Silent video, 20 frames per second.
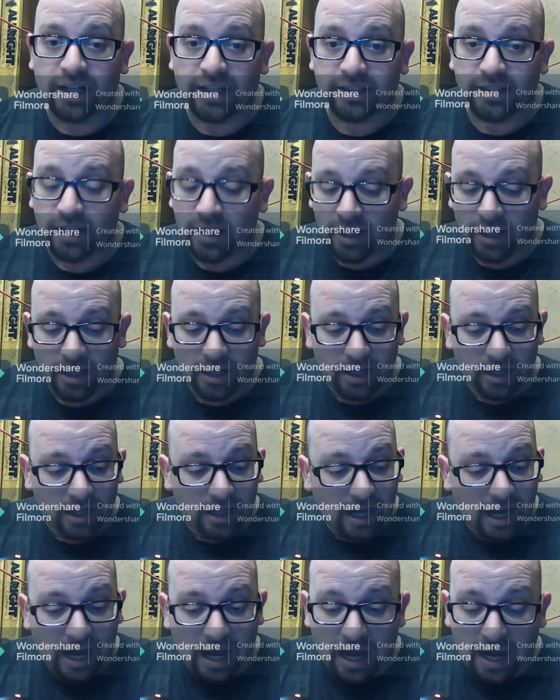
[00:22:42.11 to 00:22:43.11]
Like
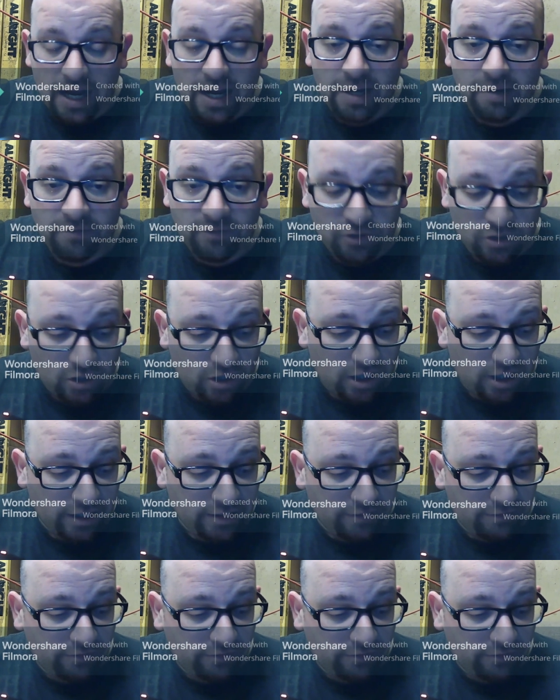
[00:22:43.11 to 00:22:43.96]
I have gone